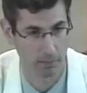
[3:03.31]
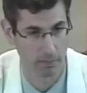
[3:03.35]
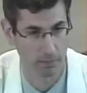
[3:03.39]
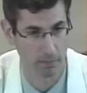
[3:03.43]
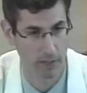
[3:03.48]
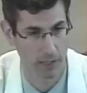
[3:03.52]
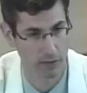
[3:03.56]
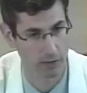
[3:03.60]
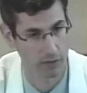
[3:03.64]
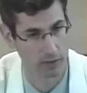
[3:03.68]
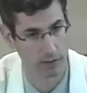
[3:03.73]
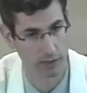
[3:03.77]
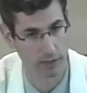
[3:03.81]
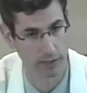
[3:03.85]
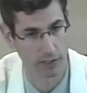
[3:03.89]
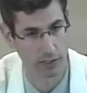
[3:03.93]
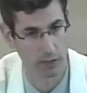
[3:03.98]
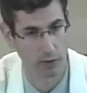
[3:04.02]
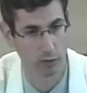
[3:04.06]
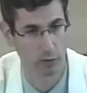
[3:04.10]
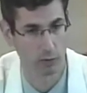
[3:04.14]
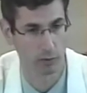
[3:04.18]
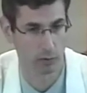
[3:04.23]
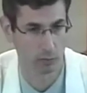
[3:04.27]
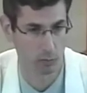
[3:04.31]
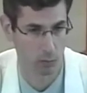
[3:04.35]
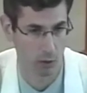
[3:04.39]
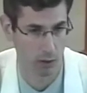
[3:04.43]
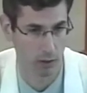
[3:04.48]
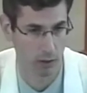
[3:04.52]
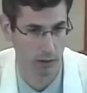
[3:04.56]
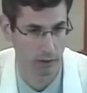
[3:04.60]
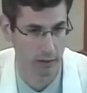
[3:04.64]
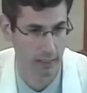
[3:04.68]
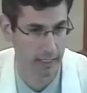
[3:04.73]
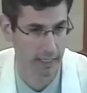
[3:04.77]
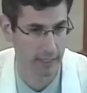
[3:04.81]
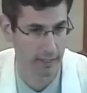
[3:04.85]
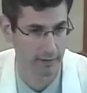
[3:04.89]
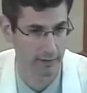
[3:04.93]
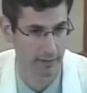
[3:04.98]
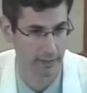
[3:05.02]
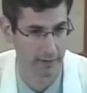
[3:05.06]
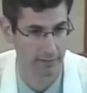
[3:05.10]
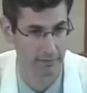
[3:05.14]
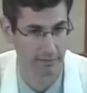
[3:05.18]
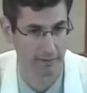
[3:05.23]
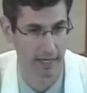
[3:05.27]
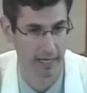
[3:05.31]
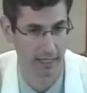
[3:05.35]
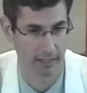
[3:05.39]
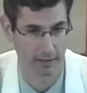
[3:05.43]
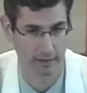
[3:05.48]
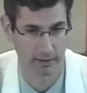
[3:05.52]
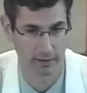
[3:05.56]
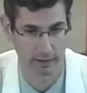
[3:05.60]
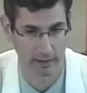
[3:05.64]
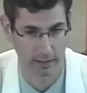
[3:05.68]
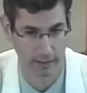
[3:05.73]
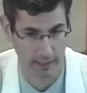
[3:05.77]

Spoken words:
muscle in the uterine wall that affect